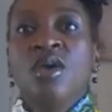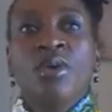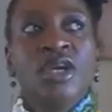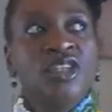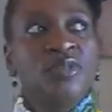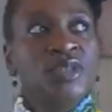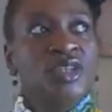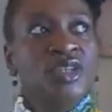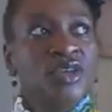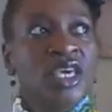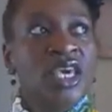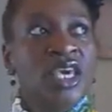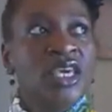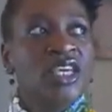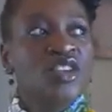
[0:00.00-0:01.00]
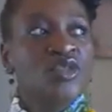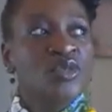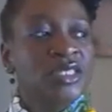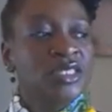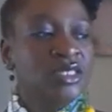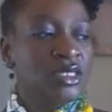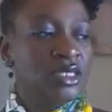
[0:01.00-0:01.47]
We're going to be doing kinky
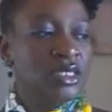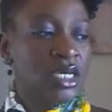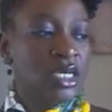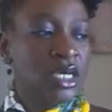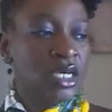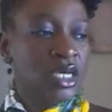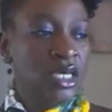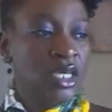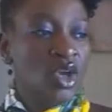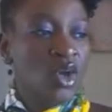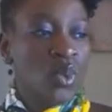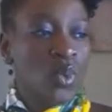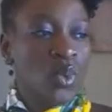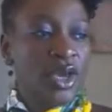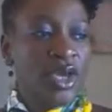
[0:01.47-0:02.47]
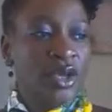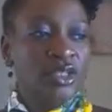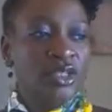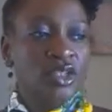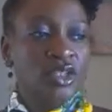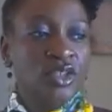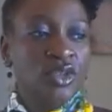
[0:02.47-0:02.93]
twists today. We're
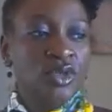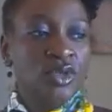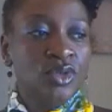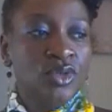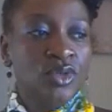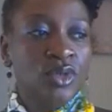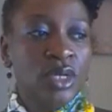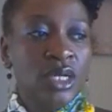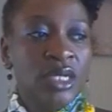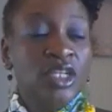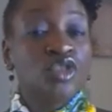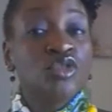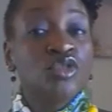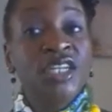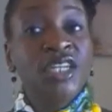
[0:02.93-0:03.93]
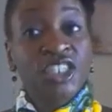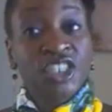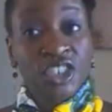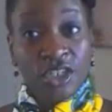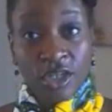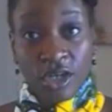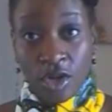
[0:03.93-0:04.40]
going to do
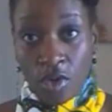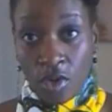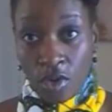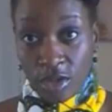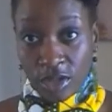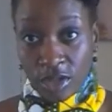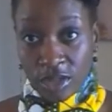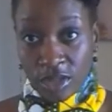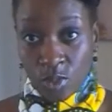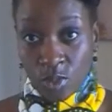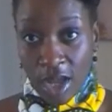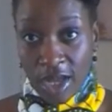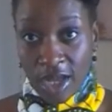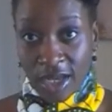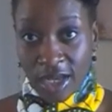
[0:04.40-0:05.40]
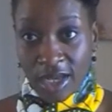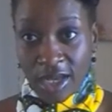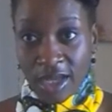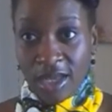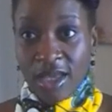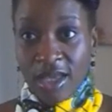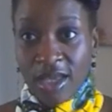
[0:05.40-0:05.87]
traditional locks work.
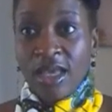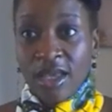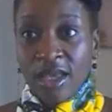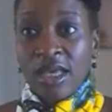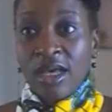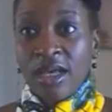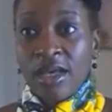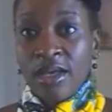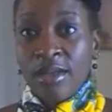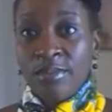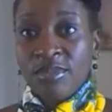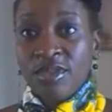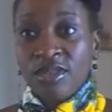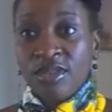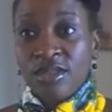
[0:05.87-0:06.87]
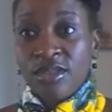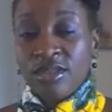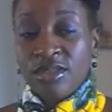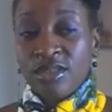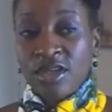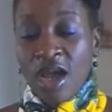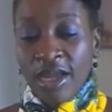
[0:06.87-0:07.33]
Um,
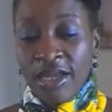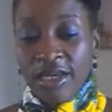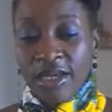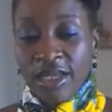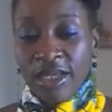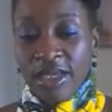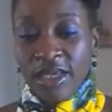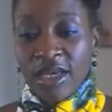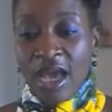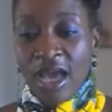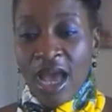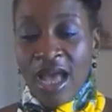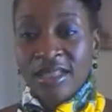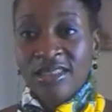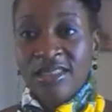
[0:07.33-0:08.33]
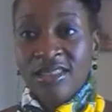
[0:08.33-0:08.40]
tightening and